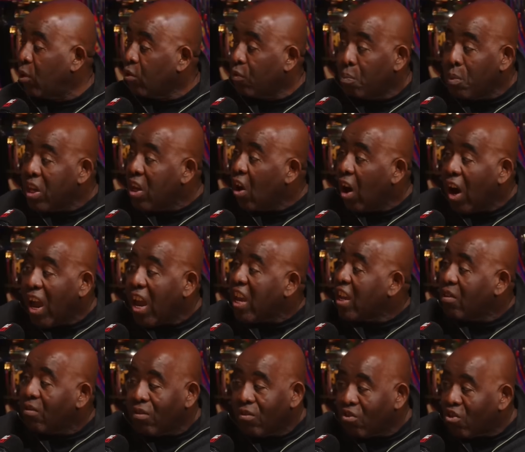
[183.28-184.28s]
I
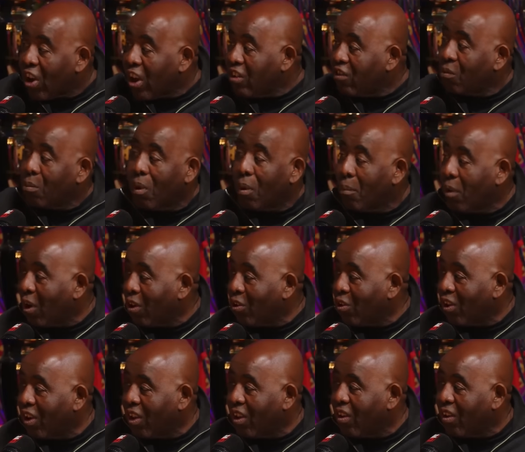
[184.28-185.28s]
ain't changing my mind
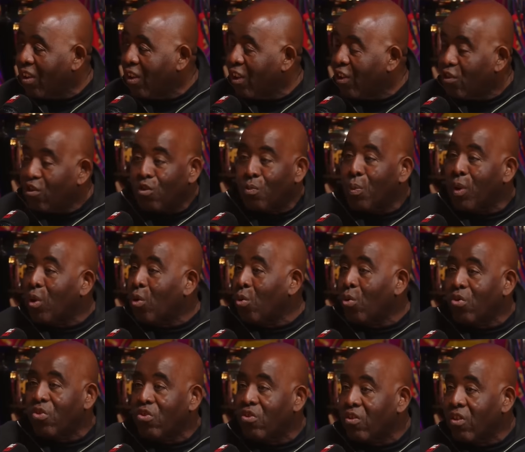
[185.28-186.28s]
on it just
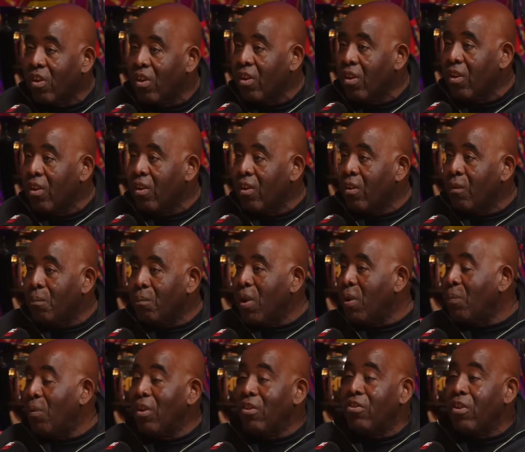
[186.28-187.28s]
because
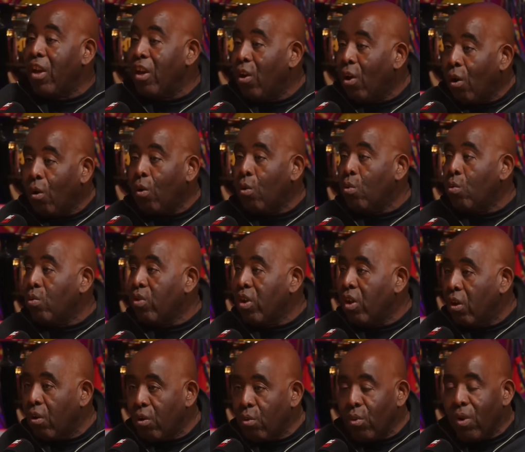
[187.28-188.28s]
people are saying, oh, you
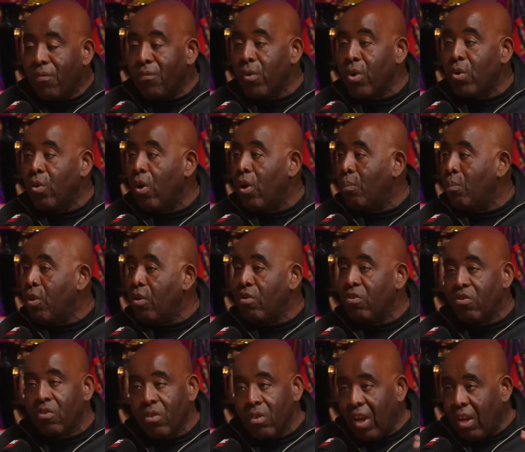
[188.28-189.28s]
know, the referee got
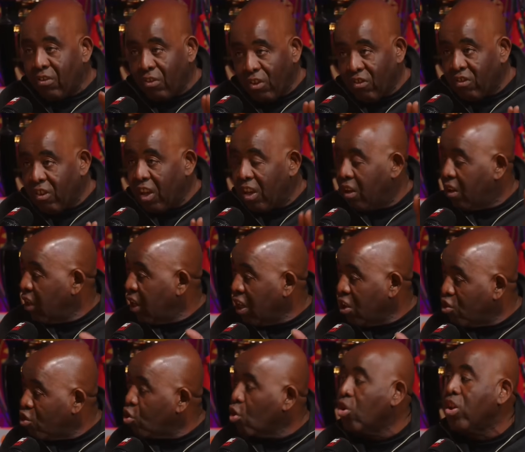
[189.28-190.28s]
abuse. As I said, he
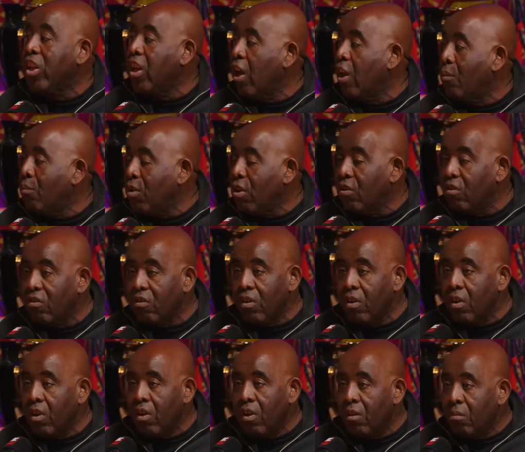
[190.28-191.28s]
shouldn't get abuse.
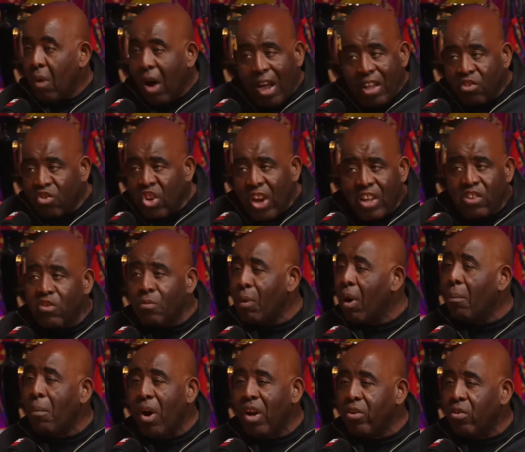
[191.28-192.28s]
But I ain't changing
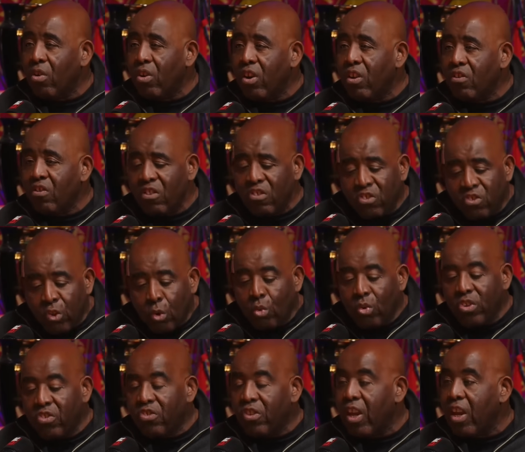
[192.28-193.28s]
my mind on this. It's still
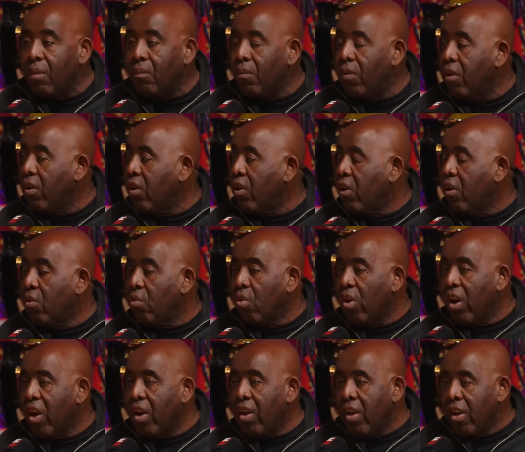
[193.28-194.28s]
the same,
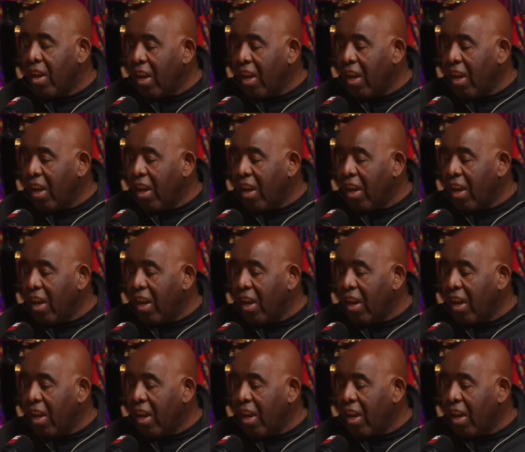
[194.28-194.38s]
right?